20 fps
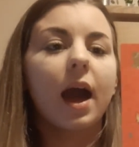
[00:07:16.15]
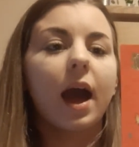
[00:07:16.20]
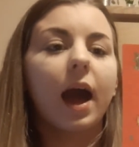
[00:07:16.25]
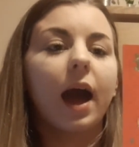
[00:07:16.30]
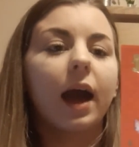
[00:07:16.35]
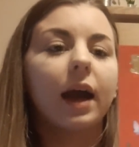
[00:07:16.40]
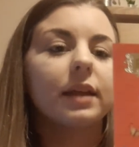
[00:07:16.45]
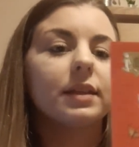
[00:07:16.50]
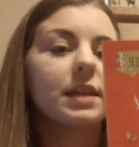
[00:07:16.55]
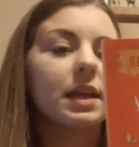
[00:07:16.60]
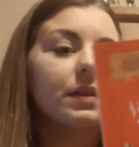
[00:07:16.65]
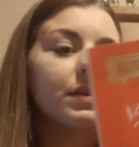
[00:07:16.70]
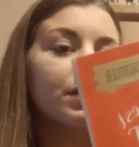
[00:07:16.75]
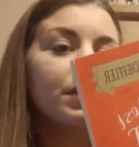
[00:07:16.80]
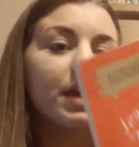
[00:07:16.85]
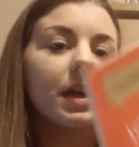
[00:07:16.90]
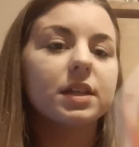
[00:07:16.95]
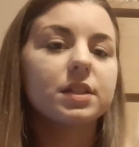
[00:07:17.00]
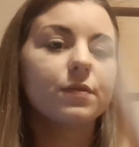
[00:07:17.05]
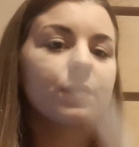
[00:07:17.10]
And in the
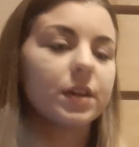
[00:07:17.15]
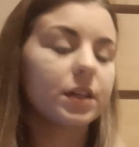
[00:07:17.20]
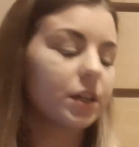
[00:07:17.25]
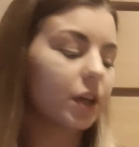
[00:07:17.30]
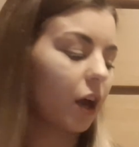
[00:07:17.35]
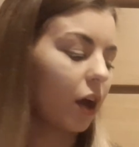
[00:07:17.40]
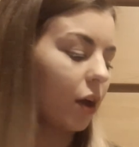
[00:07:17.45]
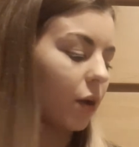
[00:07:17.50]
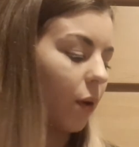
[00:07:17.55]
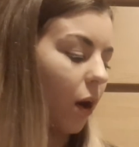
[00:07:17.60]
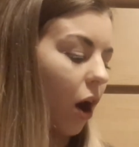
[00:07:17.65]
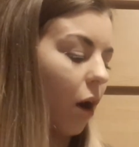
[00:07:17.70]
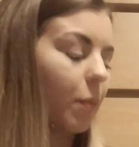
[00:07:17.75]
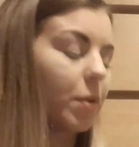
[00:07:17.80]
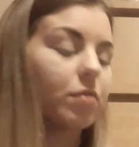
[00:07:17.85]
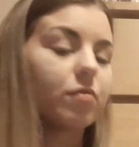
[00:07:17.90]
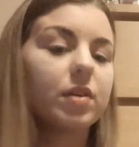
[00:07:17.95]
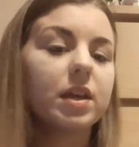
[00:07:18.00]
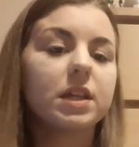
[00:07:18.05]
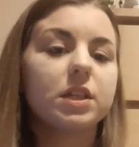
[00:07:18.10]
next video, I'll
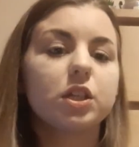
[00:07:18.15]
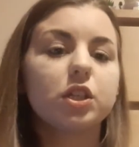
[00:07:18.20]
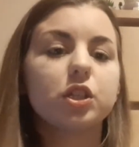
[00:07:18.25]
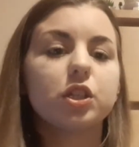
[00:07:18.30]
be reading